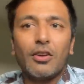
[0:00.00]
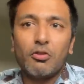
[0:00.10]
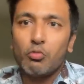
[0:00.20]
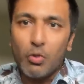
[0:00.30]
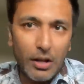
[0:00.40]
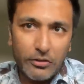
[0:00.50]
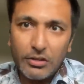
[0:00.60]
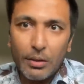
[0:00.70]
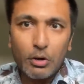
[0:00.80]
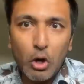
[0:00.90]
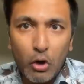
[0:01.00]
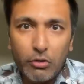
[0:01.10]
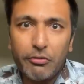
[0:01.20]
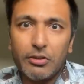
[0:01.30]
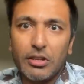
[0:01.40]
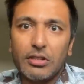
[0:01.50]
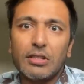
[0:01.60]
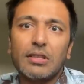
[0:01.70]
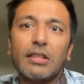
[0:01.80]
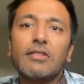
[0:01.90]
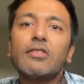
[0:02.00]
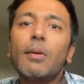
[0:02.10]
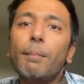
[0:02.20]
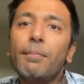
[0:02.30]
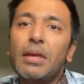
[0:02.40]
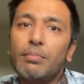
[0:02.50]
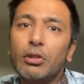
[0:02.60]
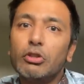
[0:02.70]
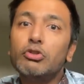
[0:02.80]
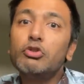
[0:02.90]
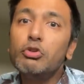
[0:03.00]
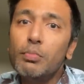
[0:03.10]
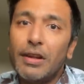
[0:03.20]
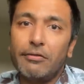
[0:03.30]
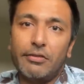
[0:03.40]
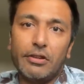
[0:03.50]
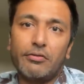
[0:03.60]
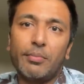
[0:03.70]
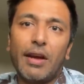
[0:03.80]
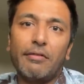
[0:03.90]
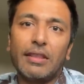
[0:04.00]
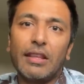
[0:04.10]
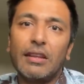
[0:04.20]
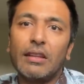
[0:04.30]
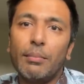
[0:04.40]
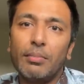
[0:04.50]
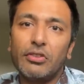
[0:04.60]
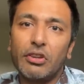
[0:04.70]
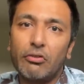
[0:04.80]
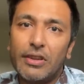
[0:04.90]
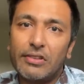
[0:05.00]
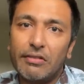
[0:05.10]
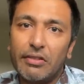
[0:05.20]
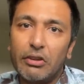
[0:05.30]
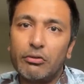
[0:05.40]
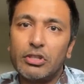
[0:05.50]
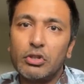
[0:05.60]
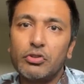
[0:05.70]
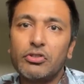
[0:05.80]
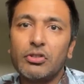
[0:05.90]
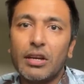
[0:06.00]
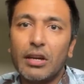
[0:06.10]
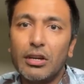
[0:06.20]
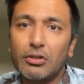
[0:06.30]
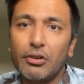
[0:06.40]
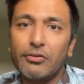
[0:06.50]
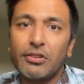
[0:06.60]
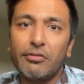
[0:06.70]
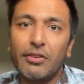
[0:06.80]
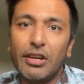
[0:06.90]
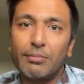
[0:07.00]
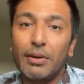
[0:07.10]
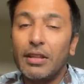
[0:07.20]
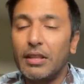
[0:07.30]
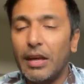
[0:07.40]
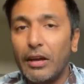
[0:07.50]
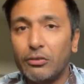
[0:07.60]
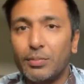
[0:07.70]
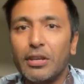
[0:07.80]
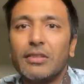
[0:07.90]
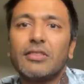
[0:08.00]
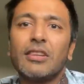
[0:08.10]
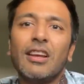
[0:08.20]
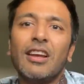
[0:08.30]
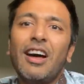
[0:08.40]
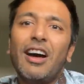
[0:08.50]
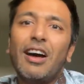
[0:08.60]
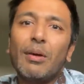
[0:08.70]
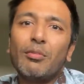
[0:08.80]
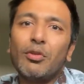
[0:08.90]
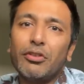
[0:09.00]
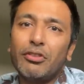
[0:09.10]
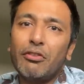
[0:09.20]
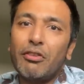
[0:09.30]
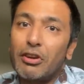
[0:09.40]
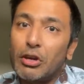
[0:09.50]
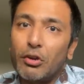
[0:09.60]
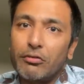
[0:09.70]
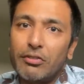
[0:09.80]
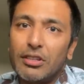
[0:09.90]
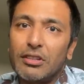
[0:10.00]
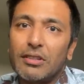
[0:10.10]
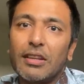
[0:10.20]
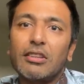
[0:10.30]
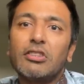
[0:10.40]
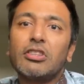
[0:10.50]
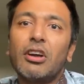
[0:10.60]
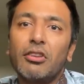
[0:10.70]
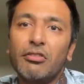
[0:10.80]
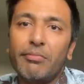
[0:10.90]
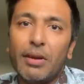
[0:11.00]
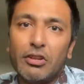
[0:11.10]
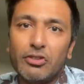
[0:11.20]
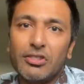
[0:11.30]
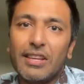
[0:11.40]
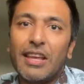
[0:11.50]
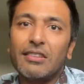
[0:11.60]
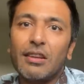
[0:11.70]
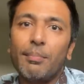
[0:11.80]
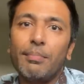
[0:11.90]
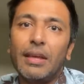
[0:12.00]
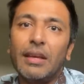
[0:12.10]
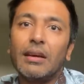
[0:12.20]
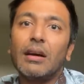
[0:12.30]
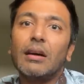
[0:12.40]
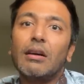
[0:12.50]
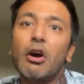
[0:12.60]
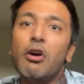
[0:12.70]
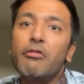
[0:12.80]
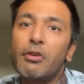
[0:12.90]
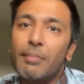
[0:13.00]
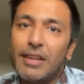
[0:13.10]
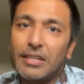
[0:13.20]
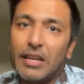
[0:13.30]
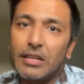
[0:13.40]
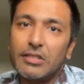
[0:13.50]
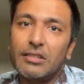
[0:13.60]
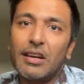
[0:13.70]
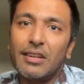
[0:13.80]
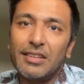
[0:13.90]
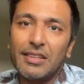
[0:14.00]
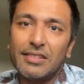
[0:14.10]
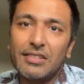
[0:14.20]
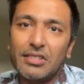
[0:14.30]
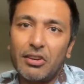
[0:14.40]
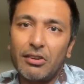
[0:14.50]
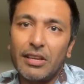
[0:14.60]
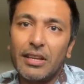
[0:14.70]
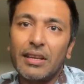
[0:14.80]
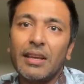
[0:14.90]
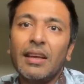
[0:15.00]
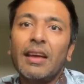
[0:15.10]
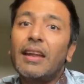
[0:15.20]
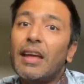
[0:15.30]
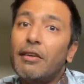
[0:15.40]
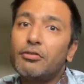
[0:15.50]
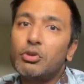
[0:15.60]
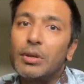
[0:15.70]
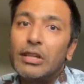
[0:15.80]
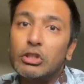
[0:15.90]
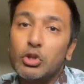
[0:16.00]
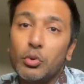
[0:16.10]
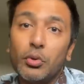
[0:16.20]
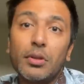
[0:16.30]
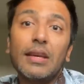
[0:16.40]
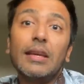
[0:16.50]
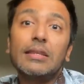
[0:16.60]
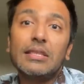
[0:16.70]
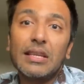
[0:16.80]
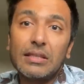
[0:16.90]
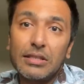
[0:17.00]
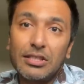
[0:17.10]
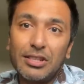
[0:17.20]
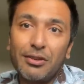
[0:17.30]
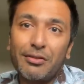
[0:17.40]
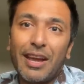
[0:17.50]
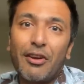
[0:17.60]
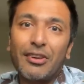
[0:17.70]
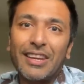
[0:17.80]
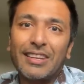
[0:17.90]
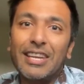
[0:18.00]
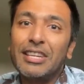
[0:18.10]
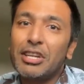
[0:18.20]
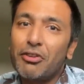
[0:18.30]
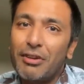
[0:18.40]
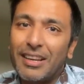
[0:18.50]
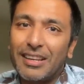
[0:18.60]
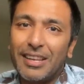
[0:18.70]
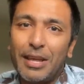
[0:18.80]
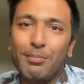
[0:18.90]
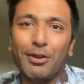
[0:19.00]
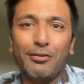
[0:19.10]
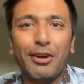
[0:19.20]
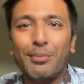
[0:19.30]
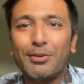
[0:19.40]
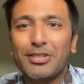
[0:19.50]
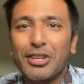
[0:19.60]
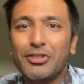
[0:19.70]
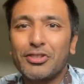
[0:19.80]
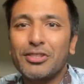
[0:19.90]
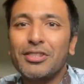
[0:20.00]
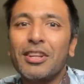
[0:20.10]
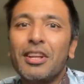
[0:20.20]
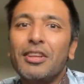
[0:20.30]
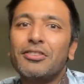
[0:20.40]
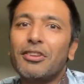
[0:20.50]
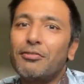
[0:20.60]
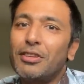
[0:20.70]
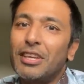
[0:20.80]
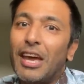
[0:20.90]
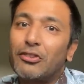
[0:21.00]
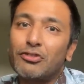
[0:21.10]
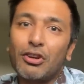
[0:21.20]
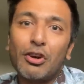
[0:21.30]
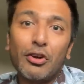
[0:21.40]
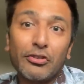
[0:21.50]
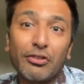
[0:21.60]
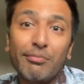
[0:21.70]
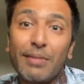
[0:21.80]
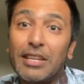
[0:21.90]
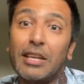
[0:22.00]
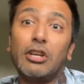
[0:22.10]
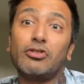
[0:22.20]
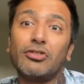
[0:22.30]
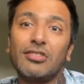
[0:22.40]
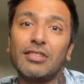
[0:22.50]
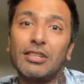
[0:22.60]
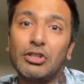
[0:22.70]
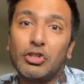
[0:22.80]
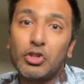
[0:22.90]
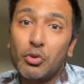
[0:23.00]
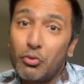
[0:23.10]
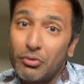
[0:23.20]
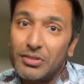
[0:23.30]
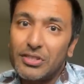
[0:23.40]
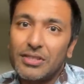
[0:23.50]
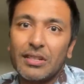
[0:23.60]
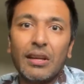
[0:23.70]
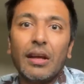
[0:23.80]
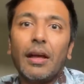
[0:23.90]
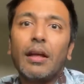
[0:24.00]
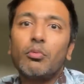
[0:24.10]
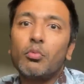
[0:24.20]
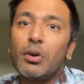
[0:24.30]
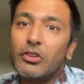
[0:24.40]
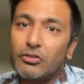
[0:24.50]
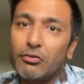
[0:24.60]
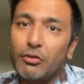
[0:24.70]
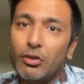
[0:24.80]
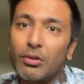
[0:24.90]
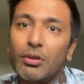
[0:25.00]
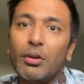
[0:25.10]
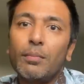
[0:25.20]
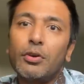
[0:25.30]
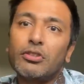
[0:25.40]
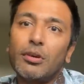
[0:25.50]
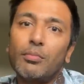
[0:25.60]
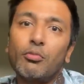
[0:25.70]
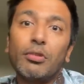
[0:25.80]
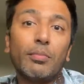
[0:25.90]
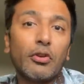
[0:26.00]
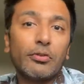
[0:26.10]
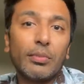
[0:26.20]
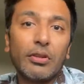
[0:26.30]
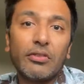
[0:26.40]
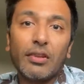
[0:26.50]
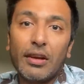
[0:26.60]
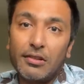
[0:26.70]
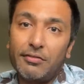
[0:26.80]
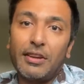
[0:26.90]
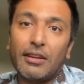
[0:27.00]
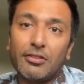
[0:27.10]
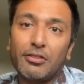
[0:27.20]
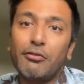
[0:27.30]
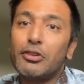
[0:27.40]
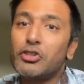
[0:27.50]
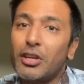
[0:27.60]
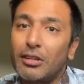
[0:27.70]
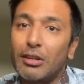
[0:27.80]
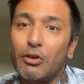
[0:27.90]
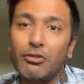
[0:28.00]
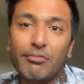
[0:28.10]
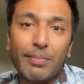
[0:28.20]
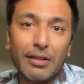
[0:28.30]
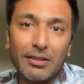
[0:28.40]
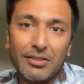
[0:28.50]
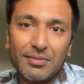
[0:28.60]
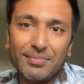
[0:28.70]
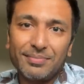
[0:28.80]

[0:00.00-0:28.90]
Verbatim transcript: whilst I'm confident that some people do benefit from having their numbers aggressively reduced to the cut-offs defined by the experts, I am also very confident that a ton of patients end up being over-medicated unnecessarily and have to endure the indignity of carrying an incorrect label of hypertension, suffer the extra costs of medications and insurance, and worst of all, put up with possible side effects of a shed load of pills.